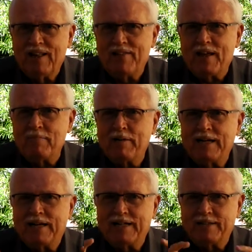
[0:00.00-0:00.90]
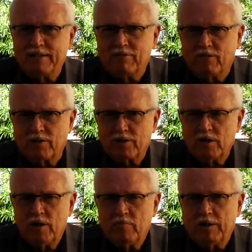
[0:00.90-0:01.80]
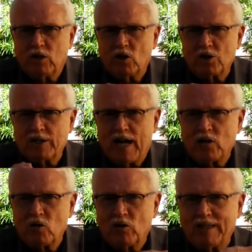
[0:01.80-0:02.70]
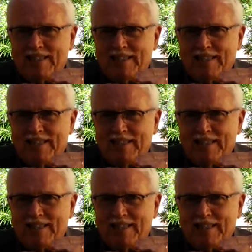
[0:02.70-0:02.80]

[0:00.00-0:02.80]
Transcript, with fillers: that make a difference, because not only